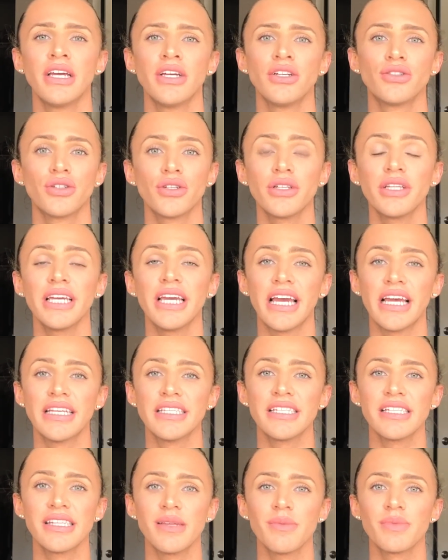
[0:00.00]
truly
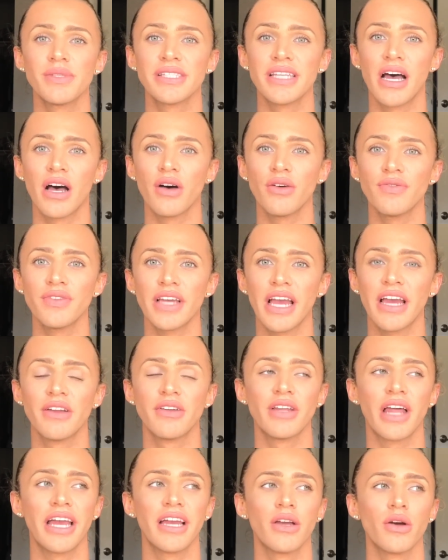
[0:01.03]
isn't themselves
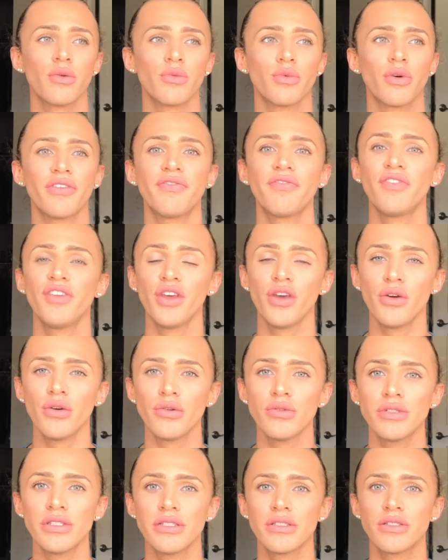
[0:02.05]
and
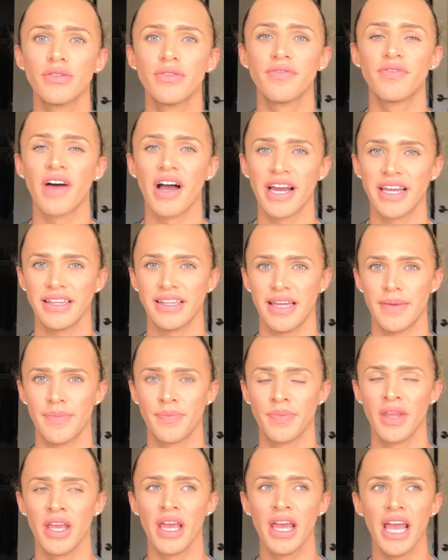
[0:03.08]
refuse to find them.